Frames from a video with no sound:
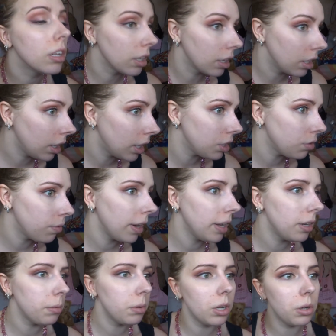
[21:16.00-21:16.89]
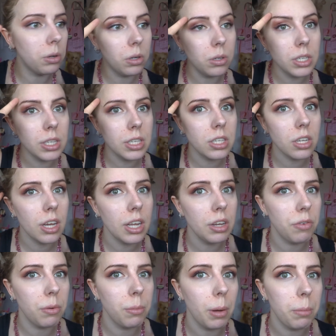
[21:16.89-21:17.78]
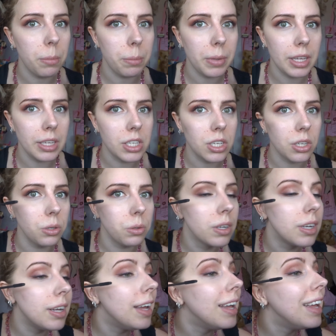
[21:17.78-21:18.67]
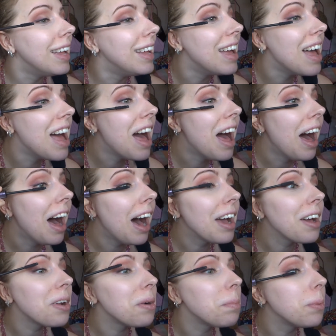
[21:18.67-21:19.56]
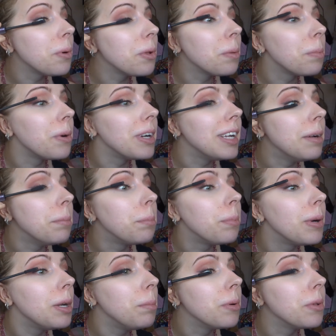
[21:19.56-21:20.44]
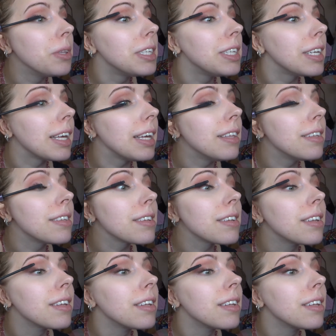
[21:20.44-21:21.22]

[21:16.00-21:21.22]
Guys, random note, who's excited for Mamma Mia 2? I got to book the pre-book the tickets.